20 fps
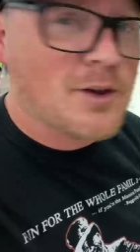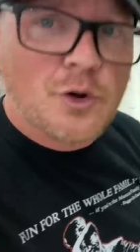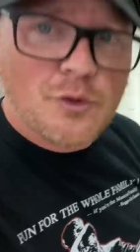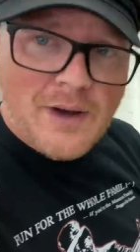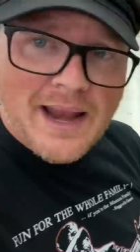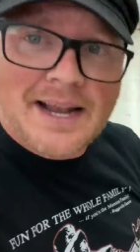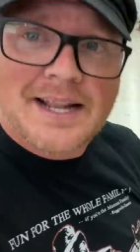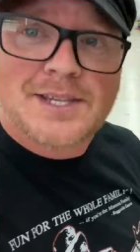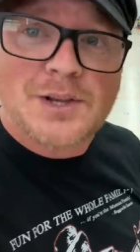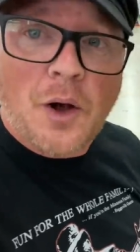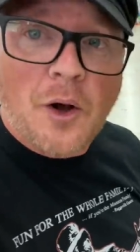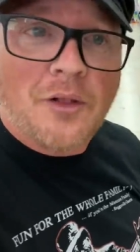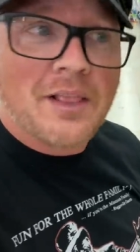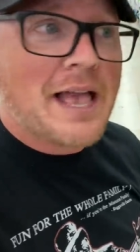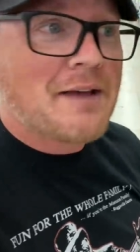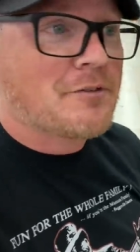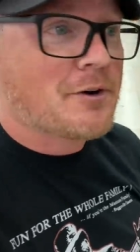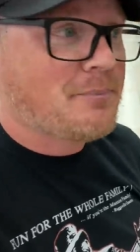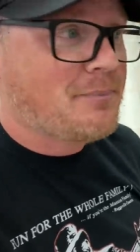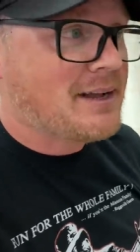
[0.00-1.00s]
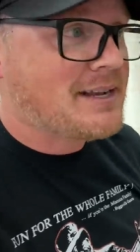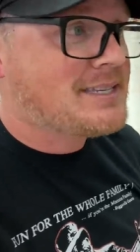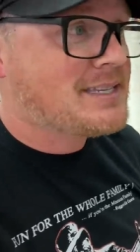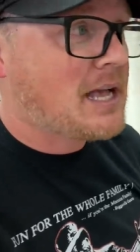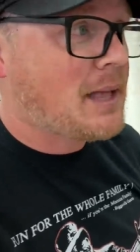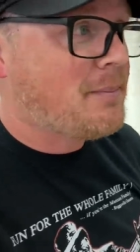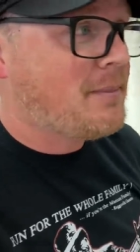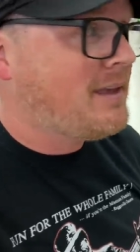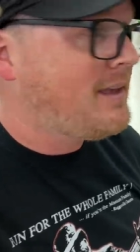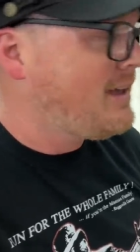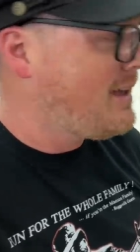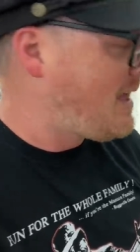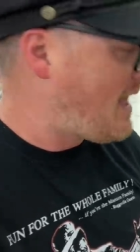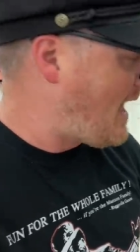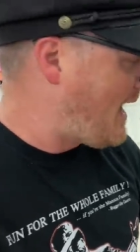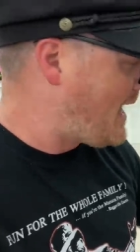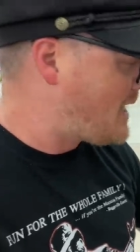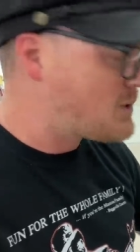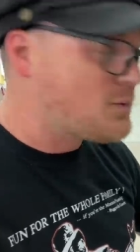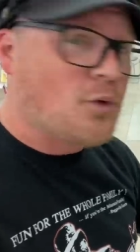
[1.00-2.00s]
the greatest haul ever, but
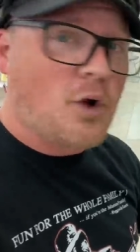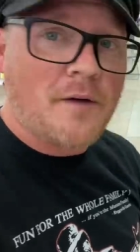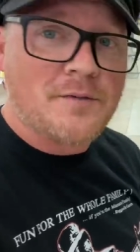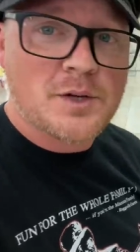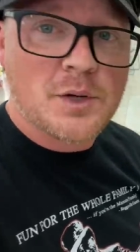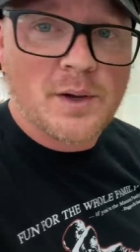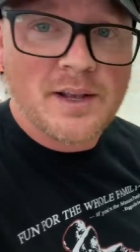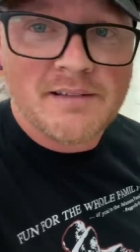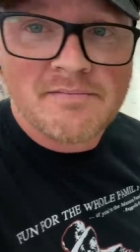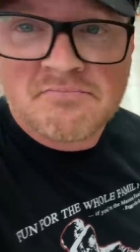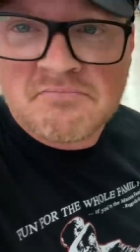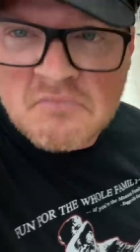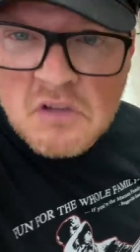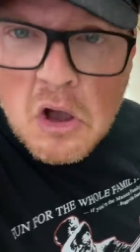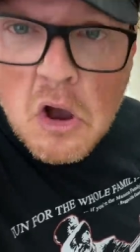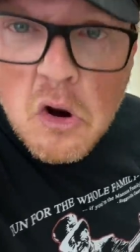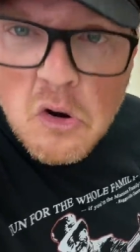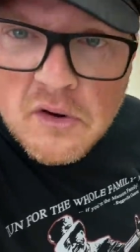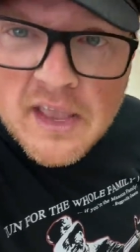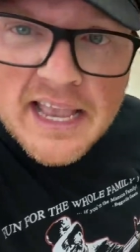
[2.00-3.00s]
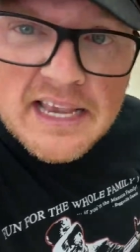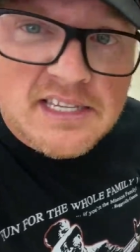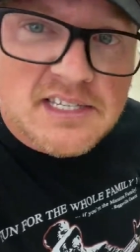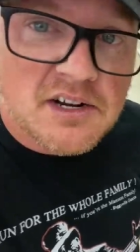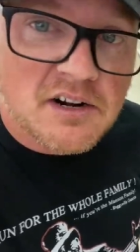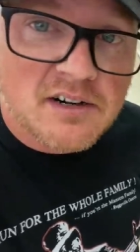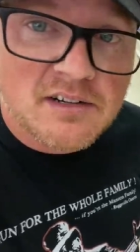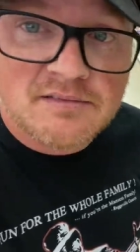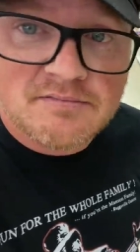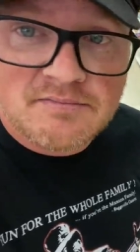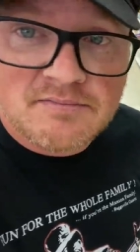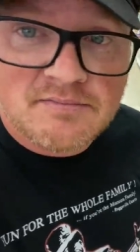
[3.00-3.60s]
I guess we're off to an okay start.